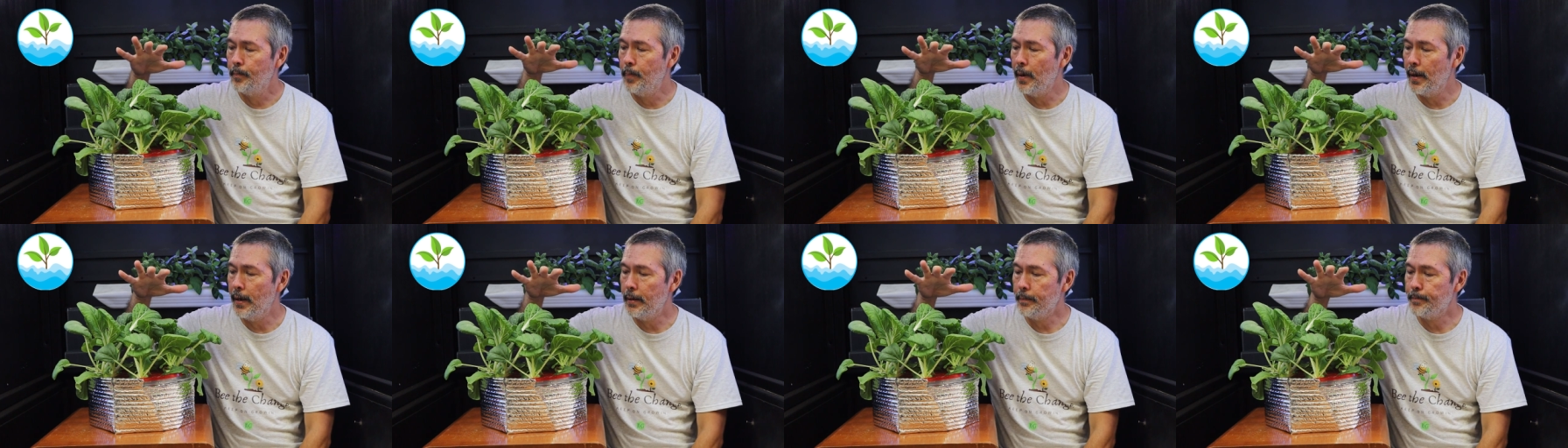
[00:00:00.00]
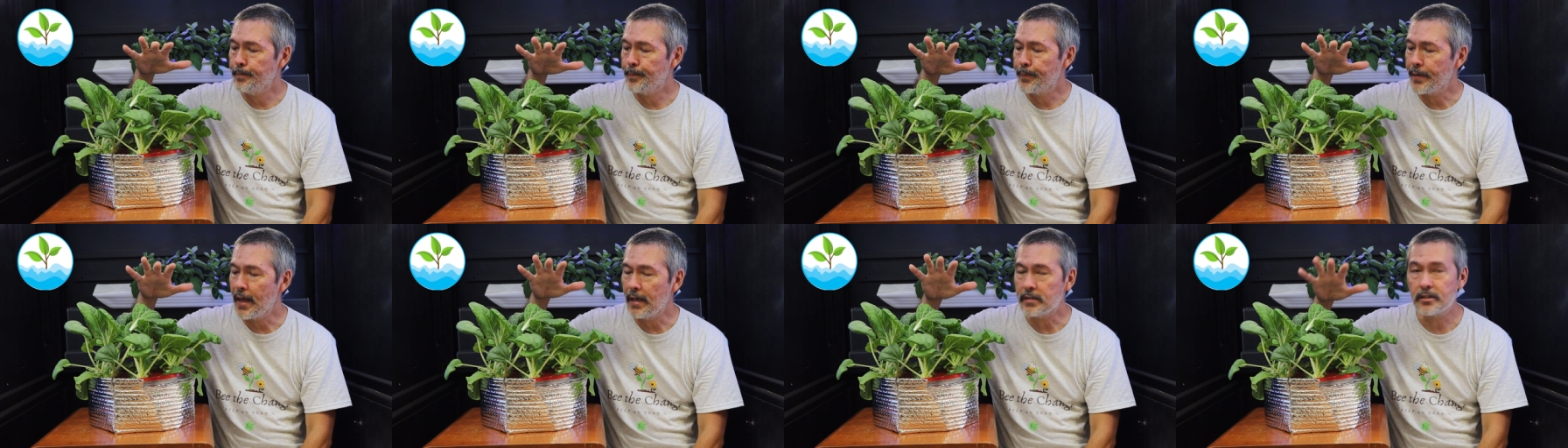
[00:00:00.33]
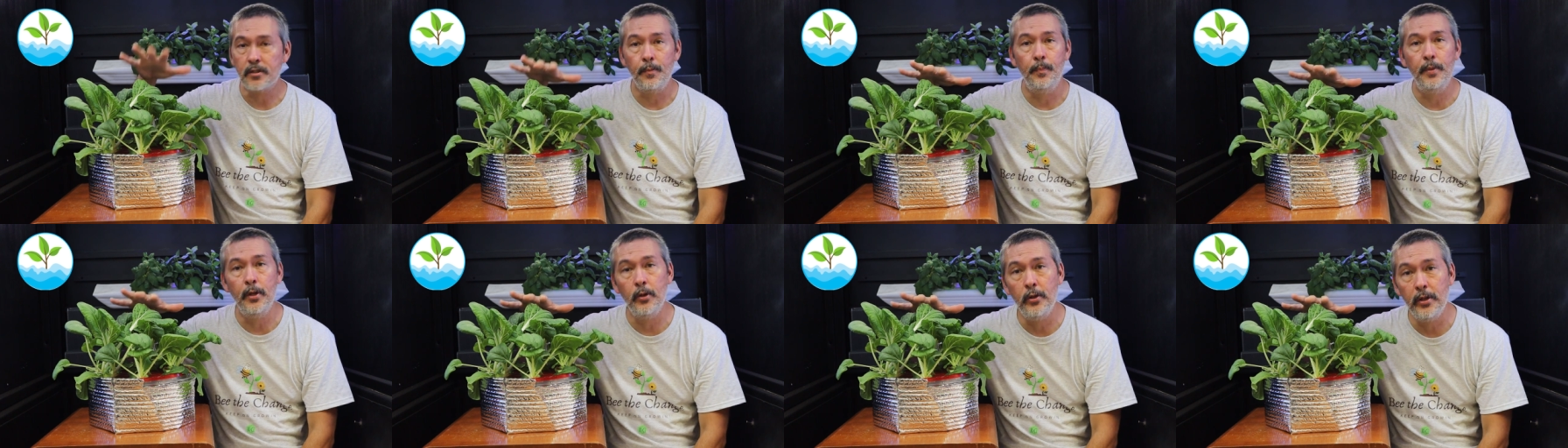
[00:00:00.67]
But
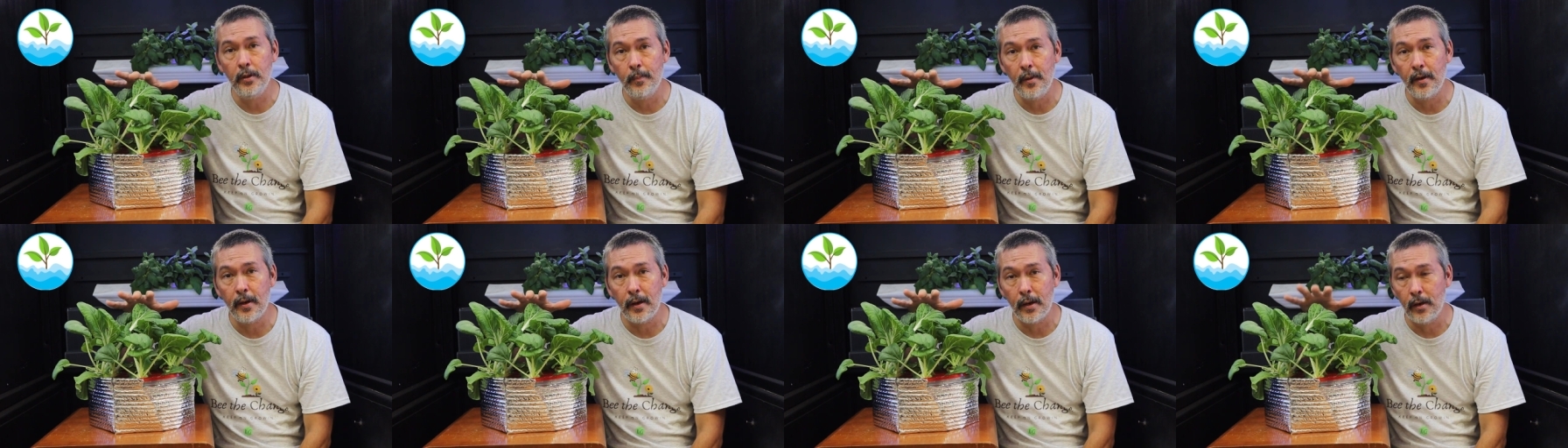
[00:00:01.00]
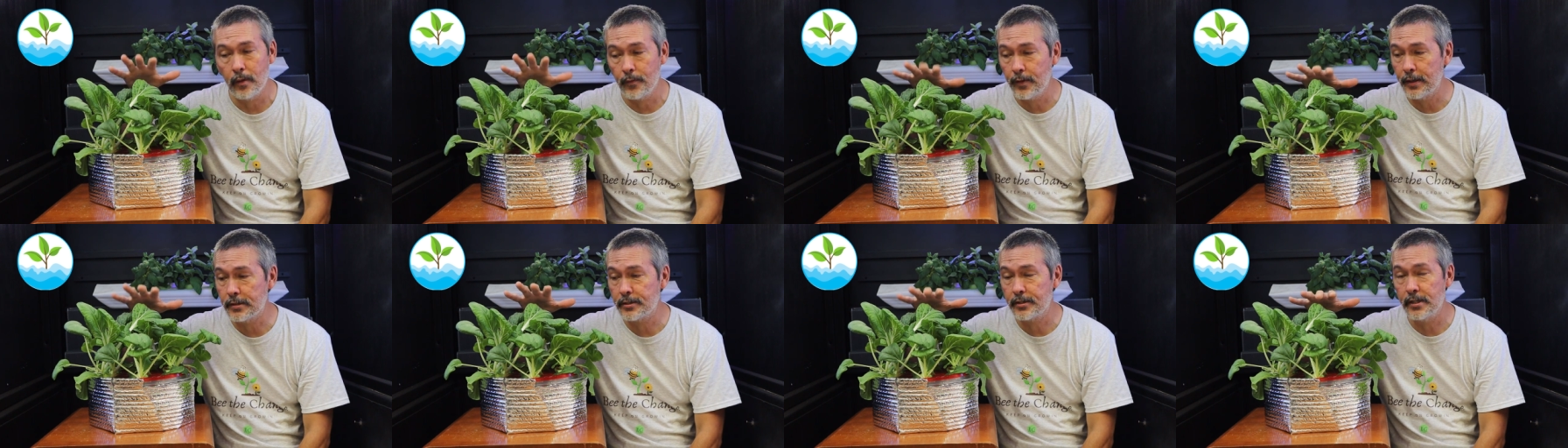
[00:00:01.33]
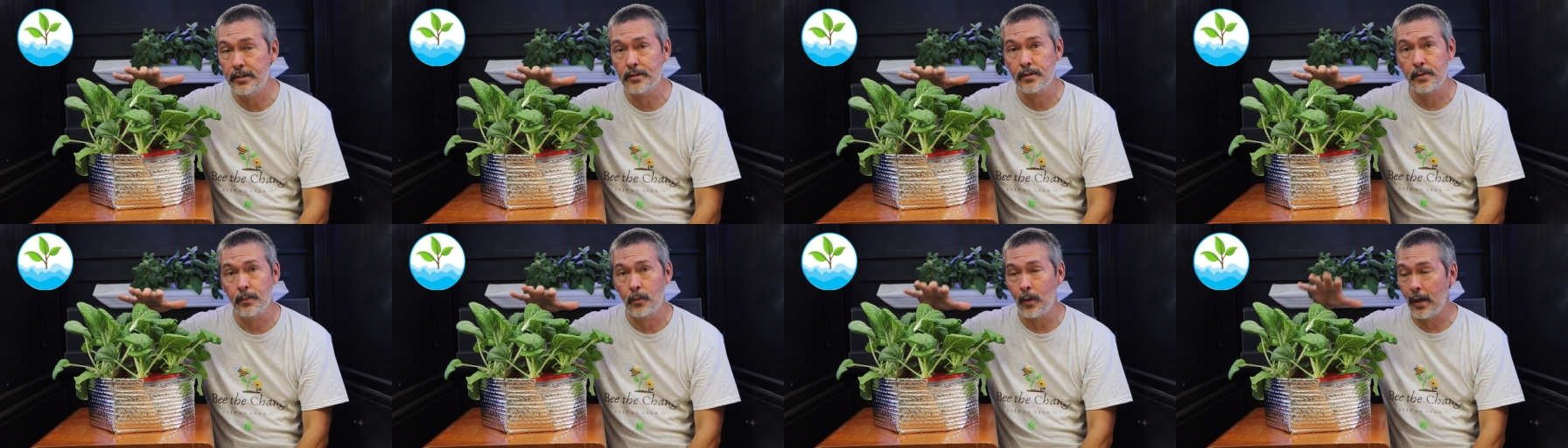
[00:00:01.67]
that's the beauty of the
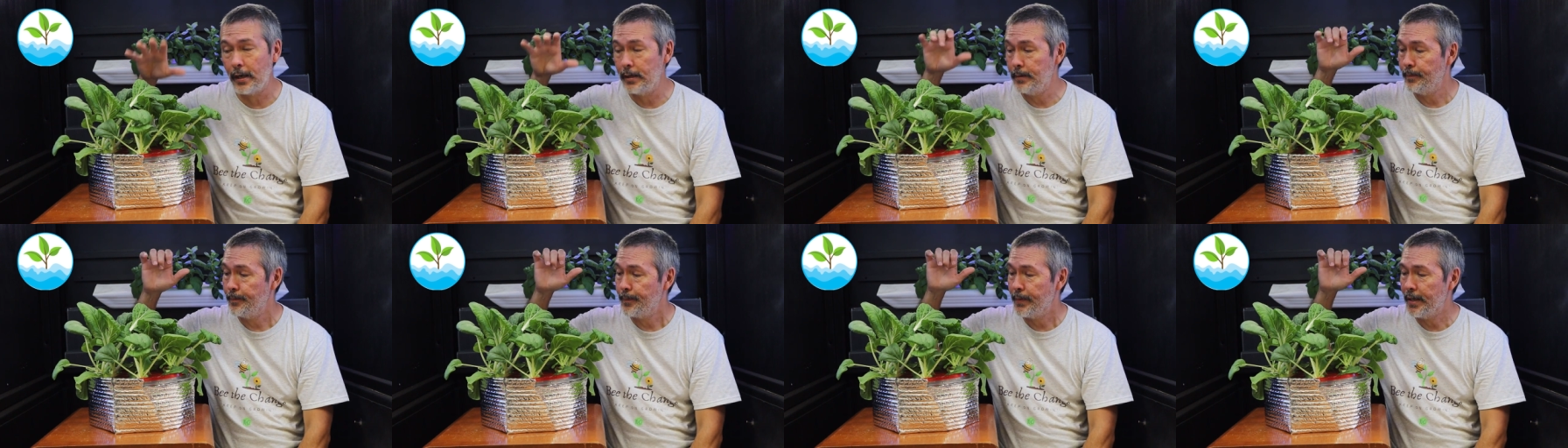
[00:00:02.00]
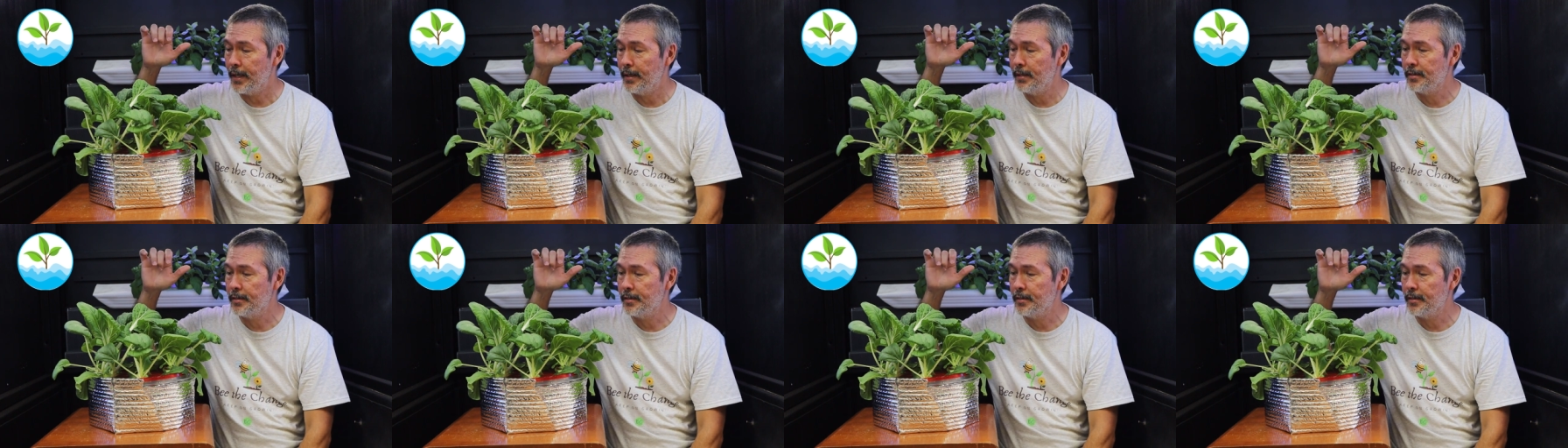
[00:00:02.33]
system, right?